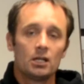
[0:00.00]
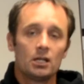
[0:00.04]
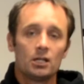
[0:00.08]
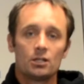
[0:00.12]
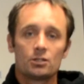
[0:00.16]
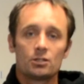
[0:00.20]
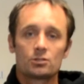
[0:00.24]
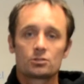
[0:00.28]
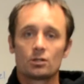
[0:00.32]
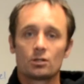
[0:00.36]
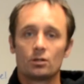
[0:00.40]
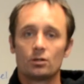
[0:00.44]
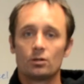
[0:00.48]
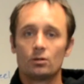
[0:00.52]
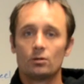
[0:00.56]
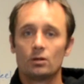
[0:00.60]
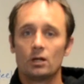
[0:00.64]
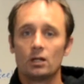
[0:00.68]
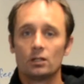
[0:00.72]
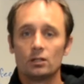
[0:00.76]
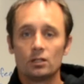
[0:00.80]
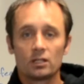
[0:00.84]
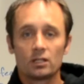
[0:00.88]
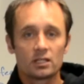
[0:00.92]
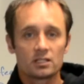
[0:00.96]
So
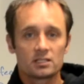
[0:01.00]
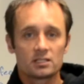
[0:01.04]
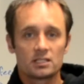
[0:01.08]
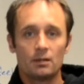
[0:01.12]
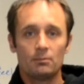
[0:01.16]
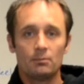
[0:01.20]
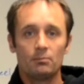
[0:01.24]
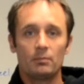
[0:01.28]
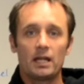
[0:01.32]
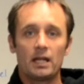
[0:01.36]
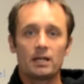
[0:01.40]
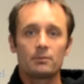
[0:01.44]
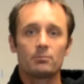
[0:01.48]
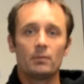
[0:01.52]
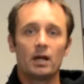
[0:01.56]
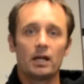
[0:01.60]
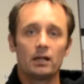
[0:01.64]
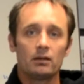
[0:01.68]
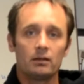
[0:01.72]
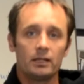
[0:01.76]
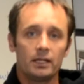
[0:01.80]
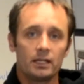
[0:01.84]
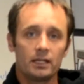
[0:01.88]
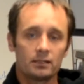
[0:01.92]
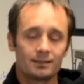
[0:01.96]
look us up,
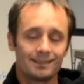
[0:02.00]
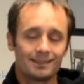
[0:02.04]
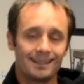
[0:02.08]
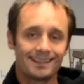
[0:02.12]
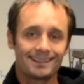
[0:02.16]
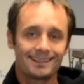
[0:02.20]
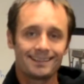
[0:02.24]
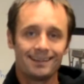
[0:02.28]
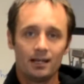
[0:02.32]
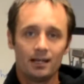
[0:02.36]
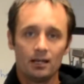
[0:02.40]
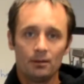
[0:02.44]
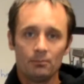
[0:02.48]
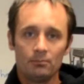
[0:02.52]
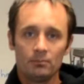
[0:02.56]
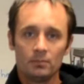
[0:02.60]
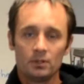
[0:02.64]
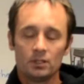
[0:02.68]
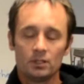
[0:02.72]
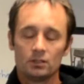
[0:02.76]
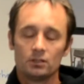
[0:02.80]
MikeMaierInc.com.